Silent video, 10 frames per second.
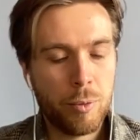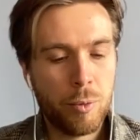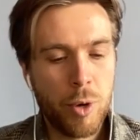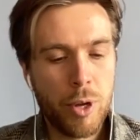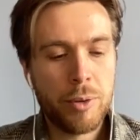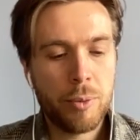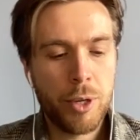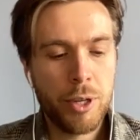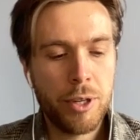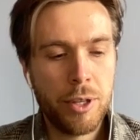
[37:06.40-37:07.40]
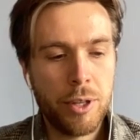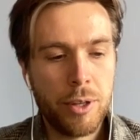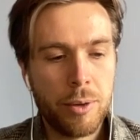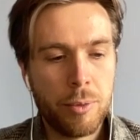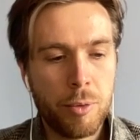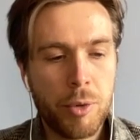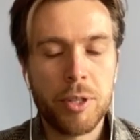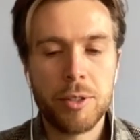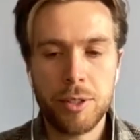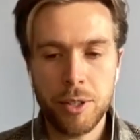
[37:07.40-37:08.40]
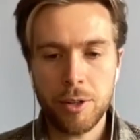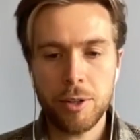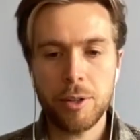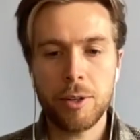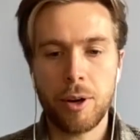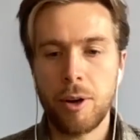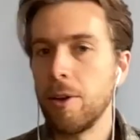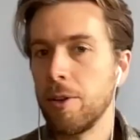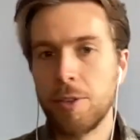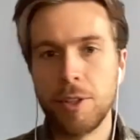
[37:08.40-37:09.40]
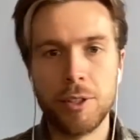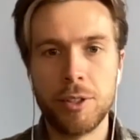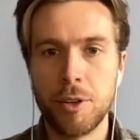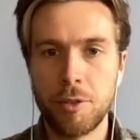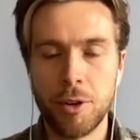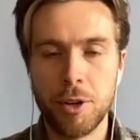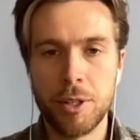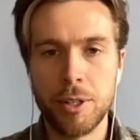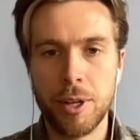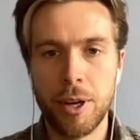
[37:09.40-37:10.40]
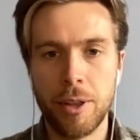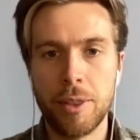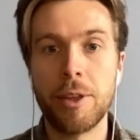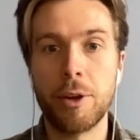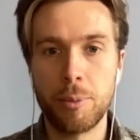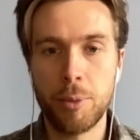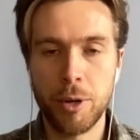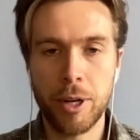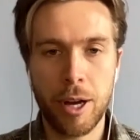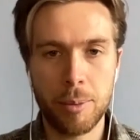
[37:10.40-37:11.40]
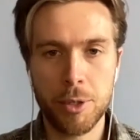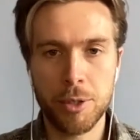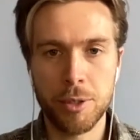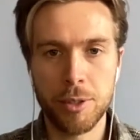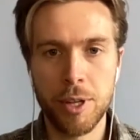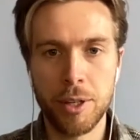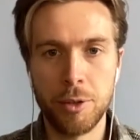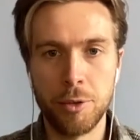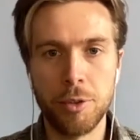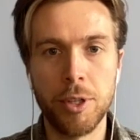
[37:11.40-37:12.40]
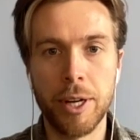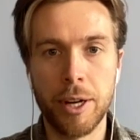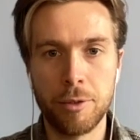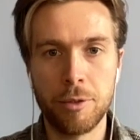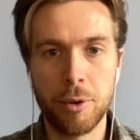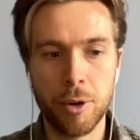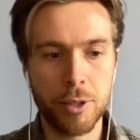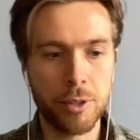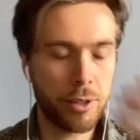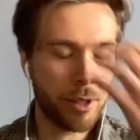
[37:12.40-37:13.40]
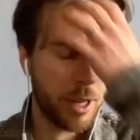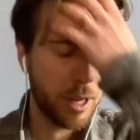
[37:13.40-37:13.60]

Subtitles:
when we consider all of these different therapeutic options that you've laid out for us,